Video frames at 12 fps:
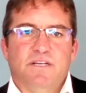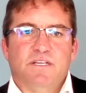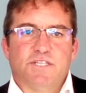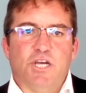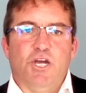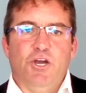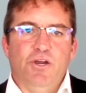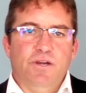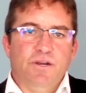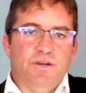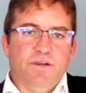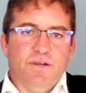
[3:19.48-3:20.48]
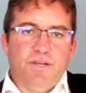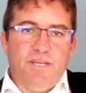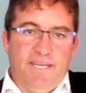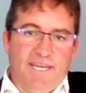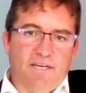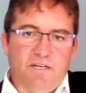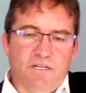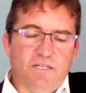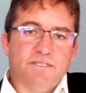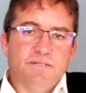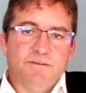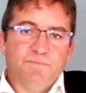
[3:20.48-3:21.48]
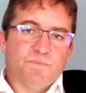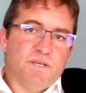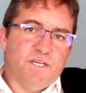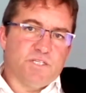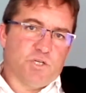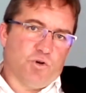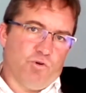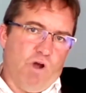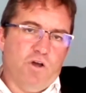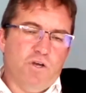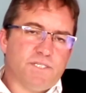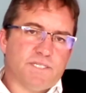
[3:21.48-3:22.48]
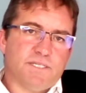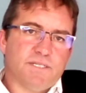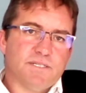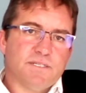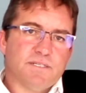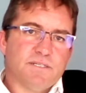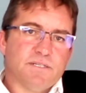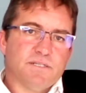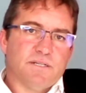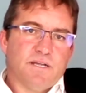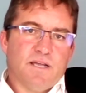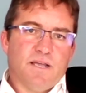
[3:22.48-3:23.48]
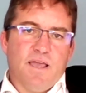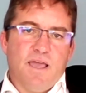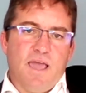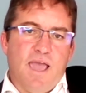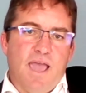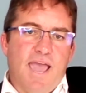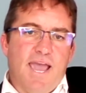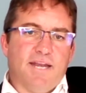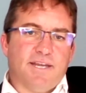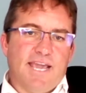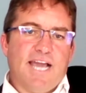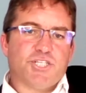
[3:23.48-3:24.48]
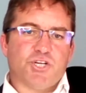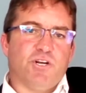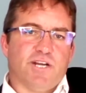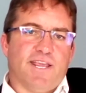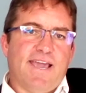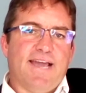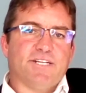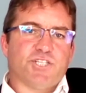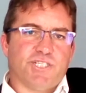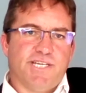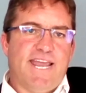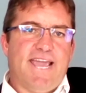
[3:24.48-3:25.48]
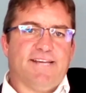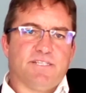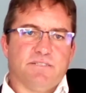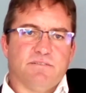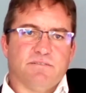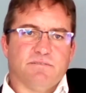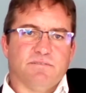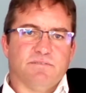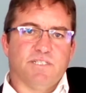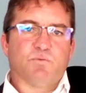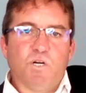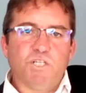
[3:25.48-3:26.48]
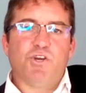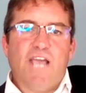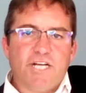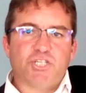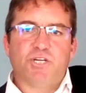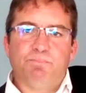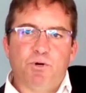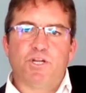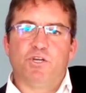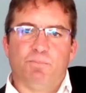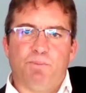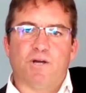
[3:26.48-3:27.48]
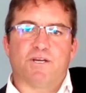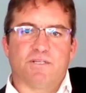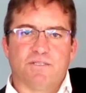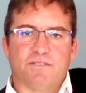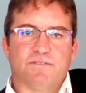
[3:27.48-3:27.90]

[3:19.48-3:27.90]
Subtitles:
So yield is gross and cash on cash is net. It's what you actually put in your pocket.